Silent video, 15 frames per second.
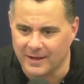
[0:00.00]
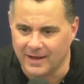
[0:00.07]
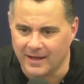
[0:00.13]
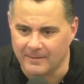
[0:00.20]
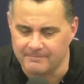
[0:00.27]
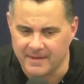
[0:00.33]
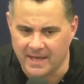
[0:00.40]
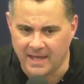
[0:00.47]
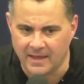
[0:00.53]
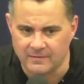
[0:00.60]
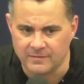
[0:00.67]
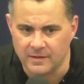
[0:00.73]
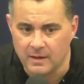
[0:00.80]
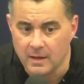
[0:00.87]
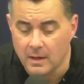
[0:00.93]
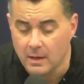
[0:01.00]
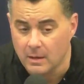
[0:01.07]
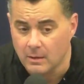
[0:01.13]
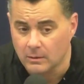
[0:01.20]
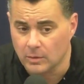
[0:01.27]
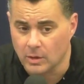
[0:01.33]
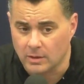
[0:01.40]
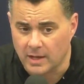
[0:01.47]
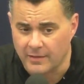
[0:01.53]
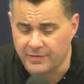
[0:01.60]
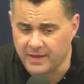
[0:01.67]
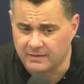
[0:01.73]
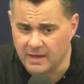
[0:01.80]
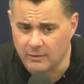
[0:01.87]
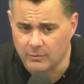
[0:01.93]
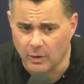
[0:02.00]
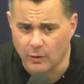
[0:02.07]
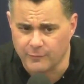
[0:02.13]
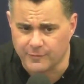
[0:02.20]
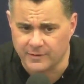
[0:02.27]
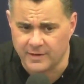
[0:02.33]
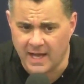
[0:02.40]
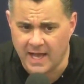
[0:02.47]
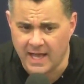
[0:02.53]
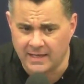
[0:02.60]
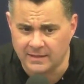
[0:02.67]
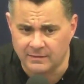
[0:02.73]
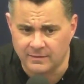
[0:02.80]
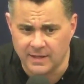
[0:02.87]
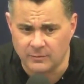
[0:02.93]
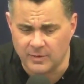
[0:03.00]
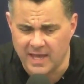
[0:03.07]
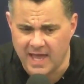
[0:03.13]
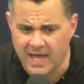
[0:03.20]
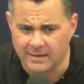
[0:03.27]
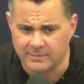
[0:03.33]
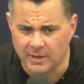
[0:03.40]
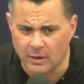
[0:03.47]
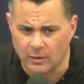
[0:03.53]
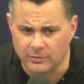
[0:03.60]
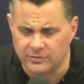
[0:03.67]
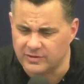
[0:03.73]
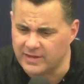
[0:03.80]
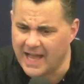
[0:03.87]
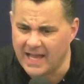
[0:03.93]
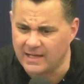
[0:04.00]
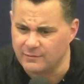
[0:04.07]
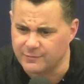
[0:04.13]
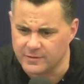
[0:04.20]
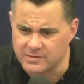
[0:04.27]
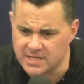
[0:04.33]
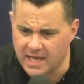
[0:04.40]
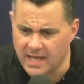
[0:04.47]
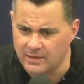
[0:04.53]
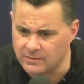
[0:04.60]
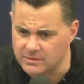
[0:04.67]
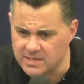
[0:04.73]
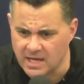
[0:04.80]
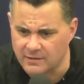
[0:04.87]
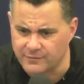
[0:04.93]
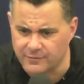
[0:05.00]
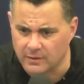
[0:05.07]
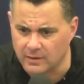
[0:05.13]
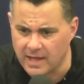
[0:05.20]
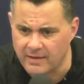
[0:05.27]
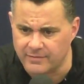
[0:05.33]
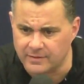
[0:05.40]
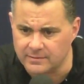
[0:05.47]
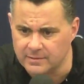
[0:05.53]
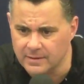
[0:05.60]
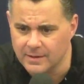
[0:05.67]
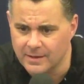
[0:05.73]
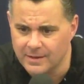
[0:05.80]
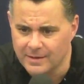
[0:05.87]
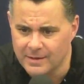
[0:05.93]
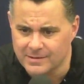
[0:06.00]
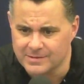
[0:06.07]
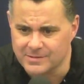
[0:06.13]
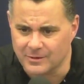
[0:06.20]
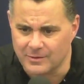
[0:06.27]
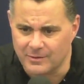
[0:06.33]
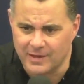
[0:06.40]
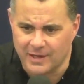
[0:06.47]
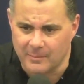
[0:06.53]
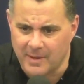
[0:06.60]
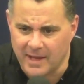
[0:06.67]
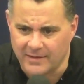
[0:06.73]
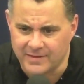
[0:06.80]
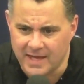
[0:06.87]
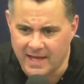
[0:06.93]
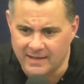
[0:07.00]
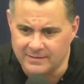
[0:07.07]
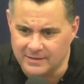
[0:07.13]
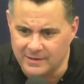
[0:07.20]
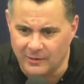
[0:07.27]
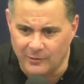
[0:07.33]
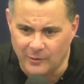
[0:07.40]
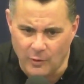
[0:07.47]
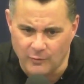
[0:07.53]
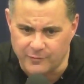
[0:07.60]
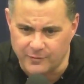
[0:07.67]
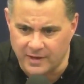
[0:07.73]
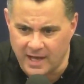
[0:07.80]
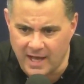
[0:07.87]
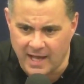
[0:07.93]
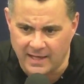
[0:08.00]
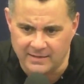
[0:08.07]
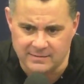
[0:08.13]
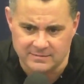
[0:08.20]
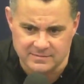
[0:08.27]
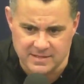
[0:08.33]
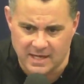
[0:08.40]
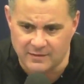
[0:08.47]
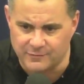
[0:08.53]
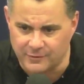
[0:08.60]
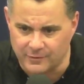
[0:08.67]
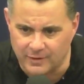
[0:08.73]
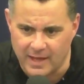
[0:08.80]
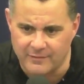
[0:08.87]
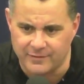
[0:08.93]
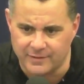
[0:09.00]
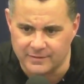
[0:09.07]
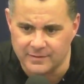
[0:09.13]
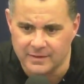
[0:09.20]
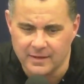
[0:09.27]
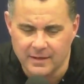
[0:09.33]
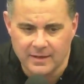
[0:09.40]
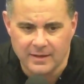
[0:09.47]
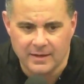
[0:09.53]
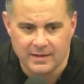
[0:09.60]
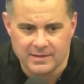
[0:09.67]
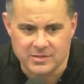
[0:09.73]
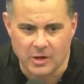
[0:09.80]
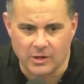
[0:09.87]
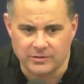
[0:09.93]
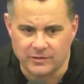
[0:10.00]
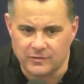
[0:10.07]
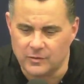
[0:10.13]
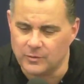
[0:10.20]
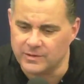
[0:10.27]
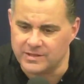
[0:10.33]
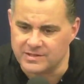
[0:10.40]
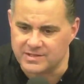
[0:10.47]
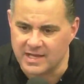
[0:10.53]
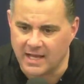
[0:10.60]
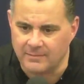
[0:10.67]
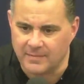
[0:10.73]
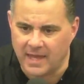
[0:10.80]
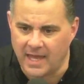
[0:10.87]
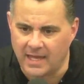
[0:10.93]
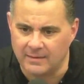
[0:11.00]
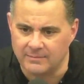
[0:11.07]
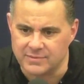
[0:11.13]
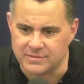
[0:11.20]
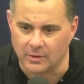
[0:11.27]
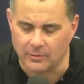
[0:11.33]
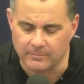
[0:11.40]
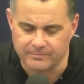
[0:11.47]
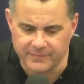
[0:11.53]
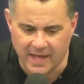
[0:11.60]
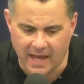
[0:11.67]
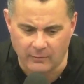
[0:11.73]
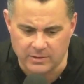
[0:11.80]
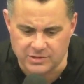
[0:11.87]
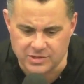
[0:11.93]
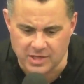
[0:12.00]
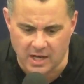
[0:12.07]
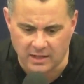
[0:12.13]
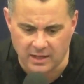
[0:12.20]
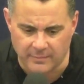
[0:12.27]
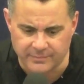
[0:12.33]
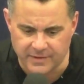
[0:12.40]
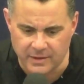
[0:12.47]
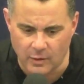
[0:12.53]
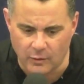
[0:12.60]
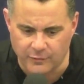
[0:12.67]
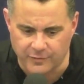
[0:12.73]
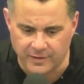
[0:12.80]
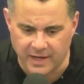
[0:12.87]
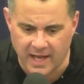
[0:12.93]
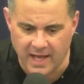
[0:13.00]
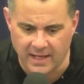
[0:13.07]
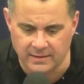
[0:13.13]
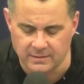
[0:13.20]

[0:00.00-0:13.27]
And look, I think they were 0 for 9, and then we had them go 9 for 10 or 10 for 11. So you think about that, 0 for 9, 10 for 11. It's hard to do in the same game. So I would chalk up the 0 for 9,